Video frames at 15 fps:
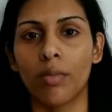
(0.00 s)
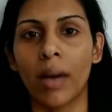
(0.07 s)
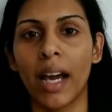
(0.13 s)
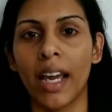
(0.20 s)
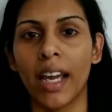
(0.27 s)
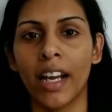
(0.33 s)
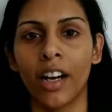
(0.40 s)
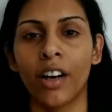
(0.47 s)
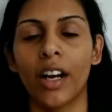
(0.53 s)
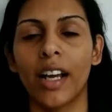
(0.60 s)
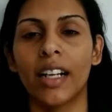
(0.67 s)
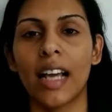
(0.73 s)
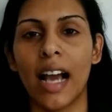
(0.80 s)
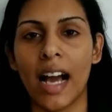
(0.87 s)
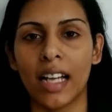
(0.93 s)
my hair and
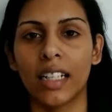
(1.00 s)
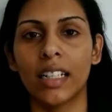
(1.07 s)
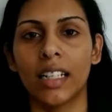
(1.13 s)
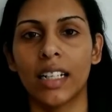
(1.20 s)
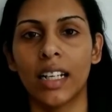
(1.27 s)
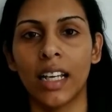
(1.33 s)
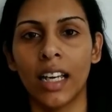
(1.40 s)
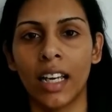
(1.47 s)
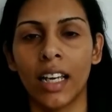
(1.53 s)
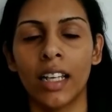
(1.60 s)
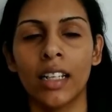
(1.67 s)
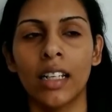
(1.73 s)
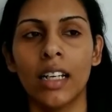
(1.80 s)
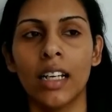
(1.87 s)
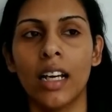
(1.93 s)
added it
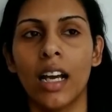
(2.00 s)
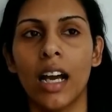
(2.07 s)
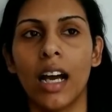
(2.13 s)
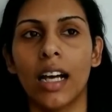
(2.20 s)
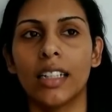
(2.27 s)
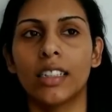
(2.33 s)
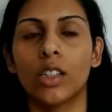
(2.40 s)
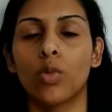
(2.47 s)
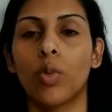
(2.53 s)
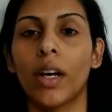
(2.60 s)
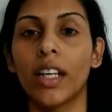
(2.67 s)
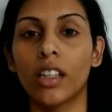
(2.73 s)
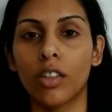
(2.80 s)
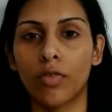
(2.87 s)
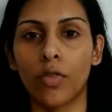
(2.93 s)
in. I did
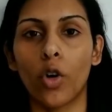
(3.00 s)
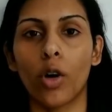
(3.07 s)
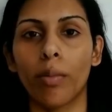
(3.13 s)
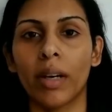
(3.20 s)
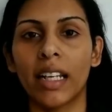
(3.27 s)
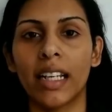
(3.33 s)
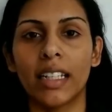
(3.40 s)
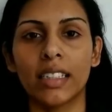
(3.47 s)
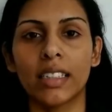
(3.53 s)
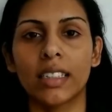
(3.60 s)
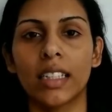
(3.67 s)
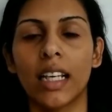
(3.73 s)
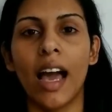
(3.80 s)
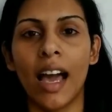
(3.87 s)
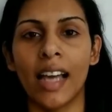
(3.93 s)
wait the four minutes
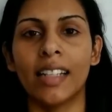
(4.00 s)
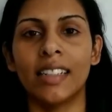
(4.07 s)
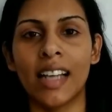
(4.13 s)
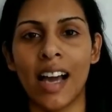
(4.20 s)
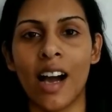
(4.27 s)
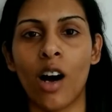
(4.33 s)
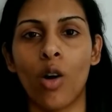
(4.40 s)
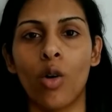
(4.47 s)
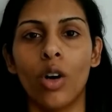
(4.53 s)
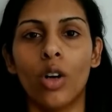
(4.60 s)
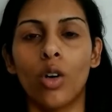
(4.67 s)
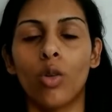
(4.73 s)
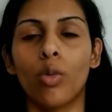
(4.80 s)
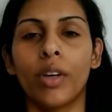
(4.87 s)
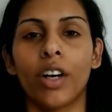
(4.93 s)
and now
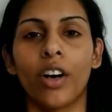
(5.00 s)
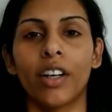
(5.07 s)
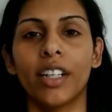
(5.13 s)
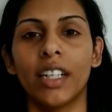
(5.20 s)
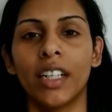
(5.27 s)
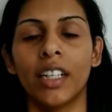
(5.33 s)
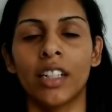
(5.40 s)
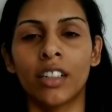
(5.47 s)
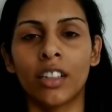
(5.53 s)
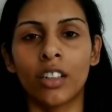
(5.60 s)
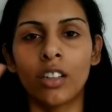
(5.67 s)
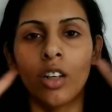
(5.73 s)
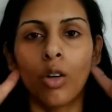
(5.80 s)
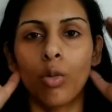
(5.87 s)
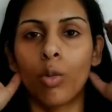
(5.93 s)
we are
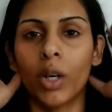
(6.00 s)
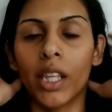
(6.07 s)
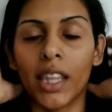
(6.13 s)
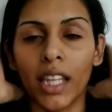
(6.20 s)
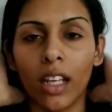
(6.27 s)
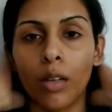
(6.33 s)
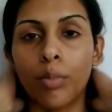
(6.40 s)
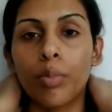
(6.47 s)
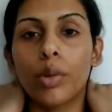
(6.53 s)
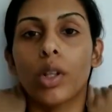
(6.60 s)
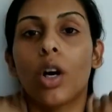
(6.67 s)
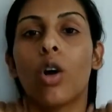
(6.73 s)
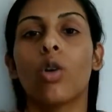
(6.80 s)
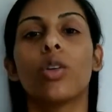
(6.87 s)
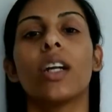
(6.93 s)
here with it
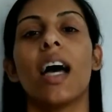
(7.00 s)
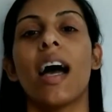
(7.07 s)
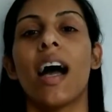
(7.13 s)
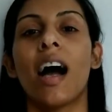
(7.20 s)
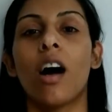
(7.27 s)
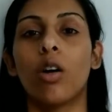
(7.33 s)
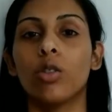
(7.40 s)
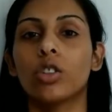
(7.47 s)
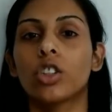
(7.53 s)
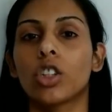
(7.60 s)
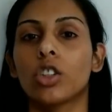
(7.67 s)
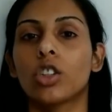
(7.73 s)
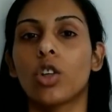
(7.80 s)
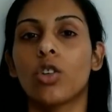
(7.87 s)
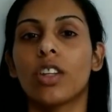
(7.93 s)
blown out.
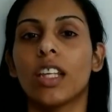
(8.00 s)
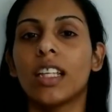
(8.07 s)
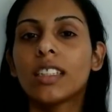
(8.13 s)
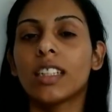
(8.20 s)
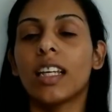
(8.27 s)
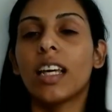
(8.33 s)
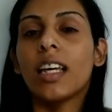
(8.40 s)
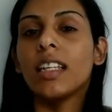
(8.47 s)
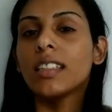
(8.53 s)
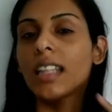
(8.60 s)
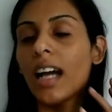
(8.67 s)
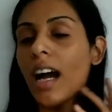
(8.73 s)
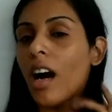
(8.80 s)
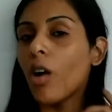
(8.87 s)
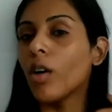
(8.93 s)
So this is
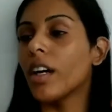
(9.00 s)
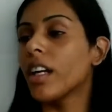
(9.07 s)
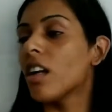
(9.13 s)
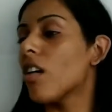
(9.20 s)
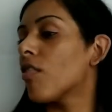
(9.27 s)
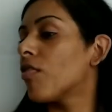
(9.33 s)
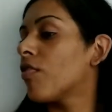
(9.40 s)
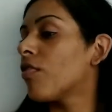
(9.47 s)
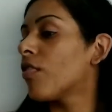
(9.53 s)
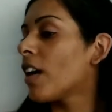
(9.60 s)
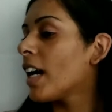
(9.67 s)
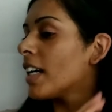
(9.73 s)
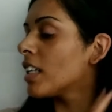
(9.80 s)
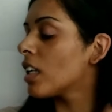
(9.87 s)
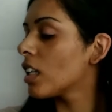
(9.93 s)
how it
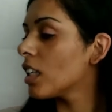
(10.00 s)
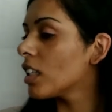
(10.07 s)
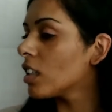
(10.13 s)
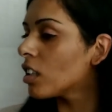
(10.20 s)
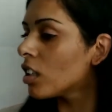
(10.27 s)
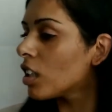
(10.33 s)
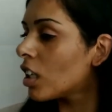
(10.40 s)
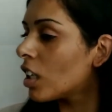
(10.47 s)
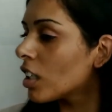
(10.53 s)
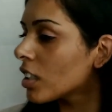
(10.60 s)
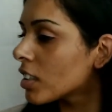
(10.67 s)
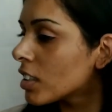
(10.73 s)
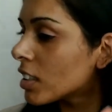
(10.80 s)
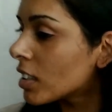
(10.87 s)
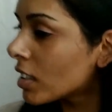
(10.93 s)
finally
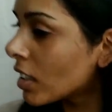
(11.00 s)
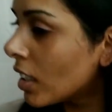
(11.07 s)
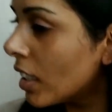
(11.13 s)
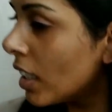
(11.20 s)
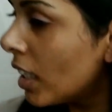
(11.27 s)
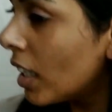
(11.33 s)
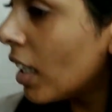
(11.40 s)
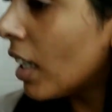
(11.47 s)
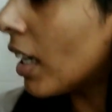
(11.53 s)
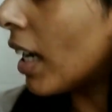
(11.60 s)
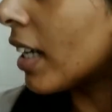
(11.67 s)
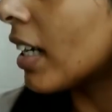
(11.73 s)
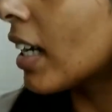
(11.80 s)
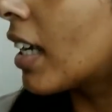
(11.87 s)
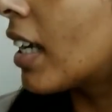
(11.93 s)
looks.
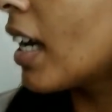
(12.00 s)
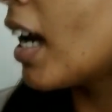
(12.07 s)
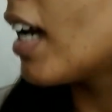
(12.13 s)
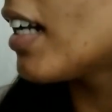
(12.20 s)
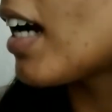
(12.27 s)
And again,